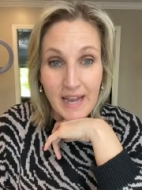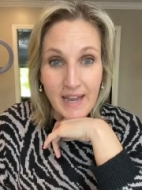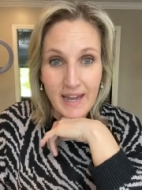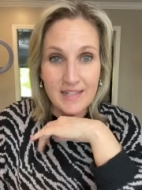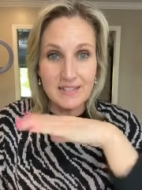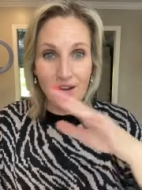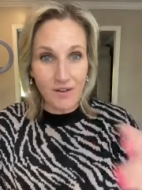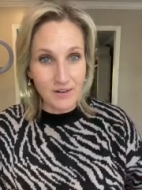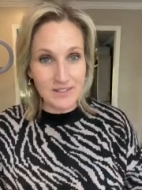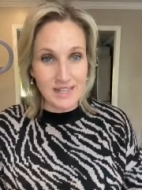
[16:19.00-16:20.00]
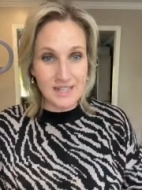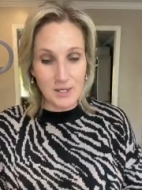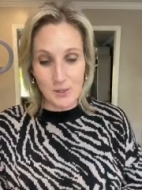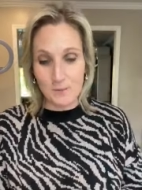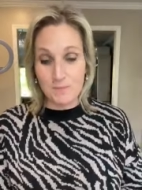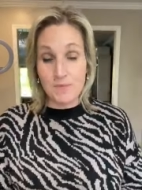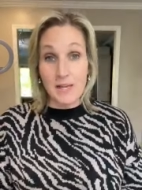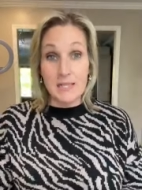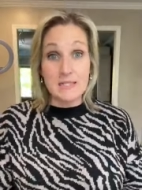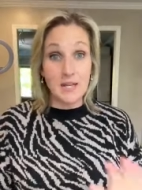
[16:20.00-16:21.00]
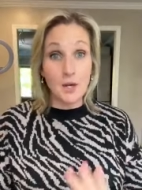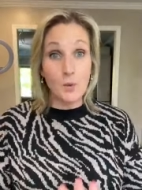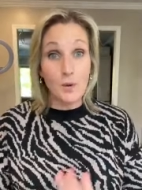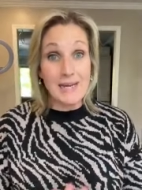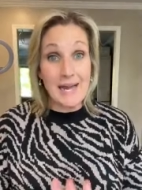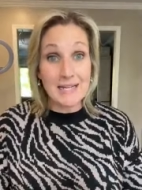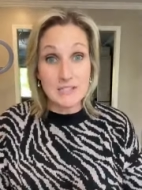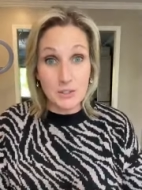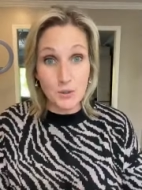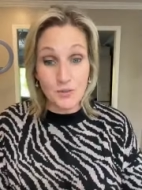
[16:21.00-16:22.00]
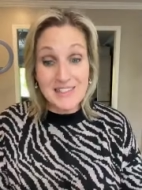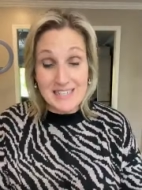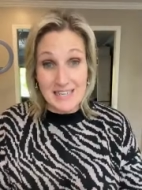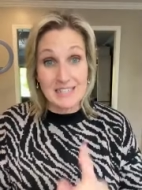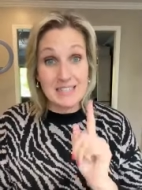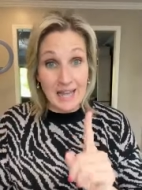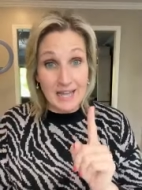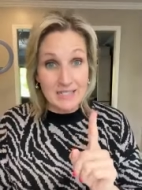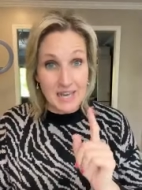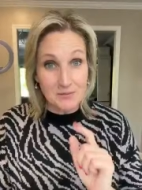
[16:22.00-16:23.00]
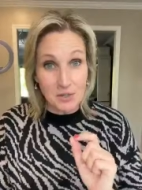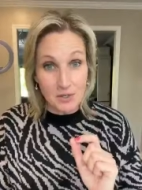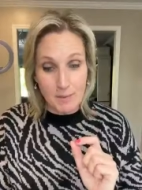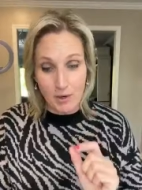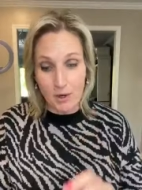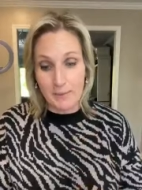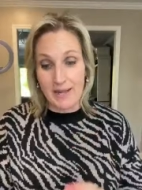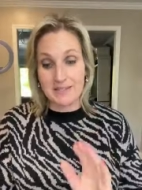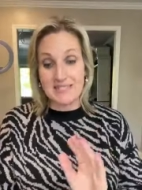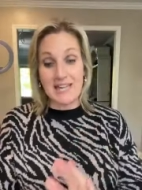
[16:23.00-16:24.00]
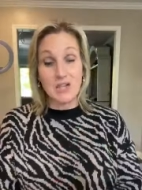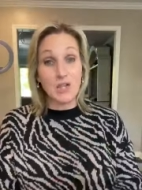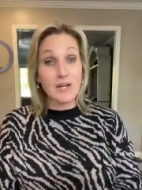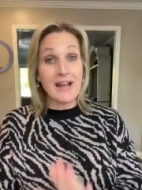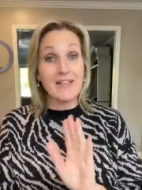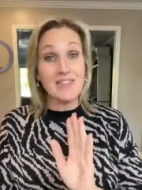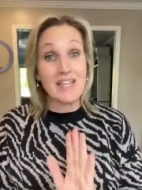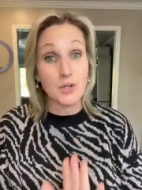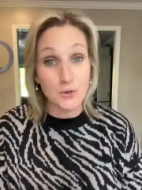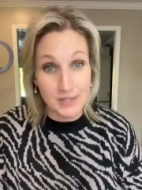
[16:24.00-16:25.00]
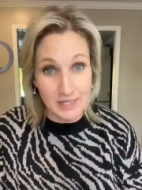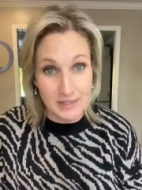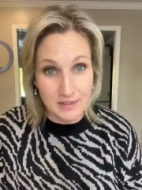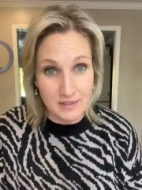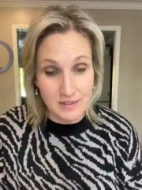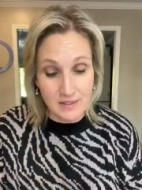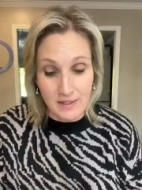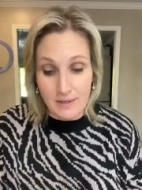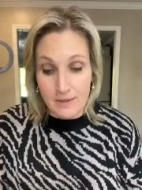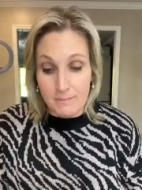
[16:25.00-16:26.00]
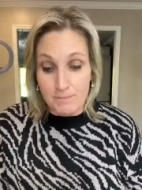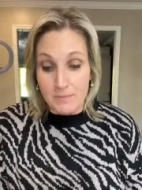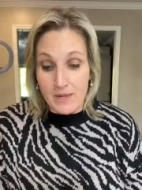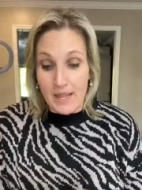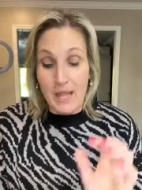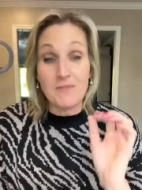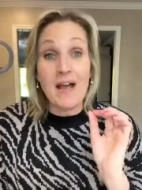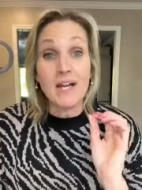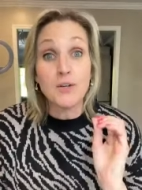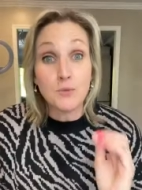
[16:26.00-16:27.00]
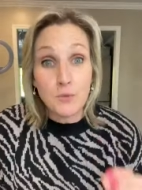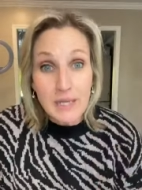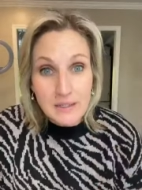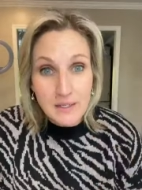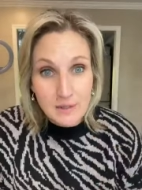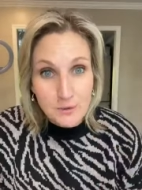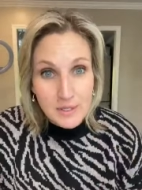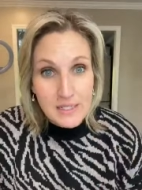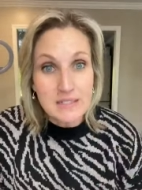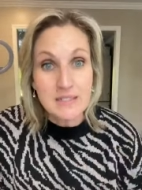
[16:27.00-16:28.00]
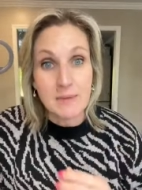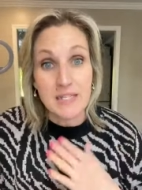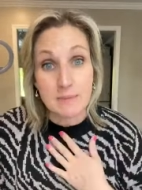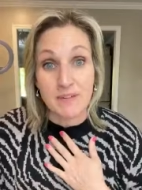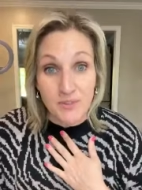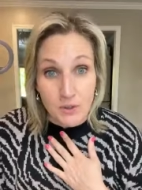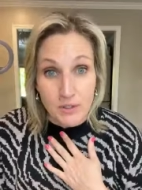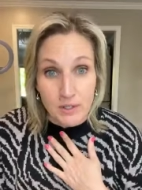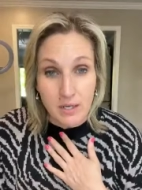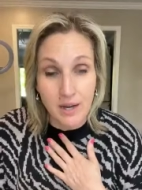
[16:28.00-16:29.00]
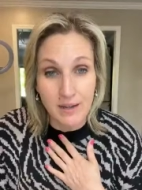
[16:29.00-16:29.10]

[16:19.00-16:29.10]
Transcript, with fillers: Yay, I saw a heart. Thank you. So what I do then next, after I look at my carb counts, is I look at the ingredients. If I can read the ingredients, it makes me feel good.